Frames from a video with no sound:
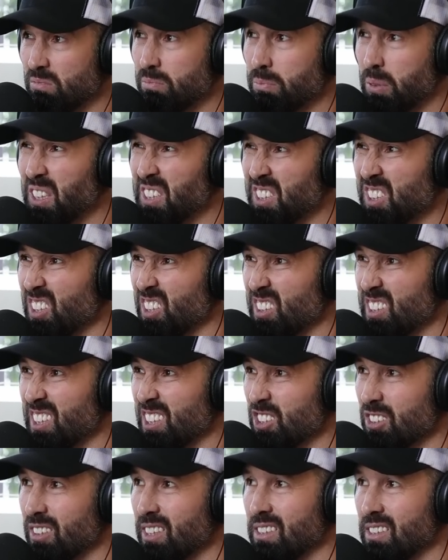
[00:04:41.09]
pretty serious
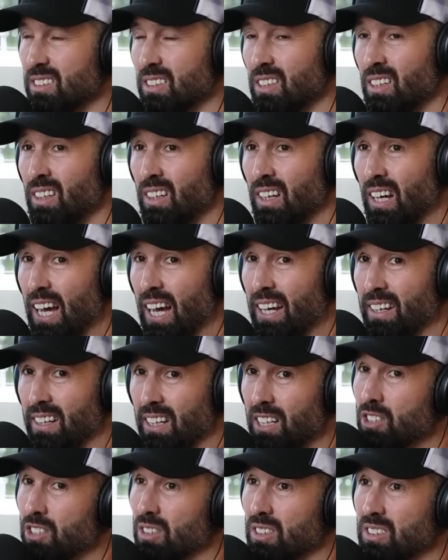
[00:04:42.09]
injuries and
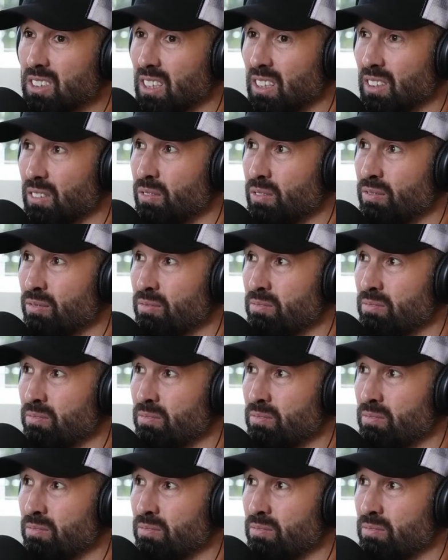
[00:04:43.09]
injuries that have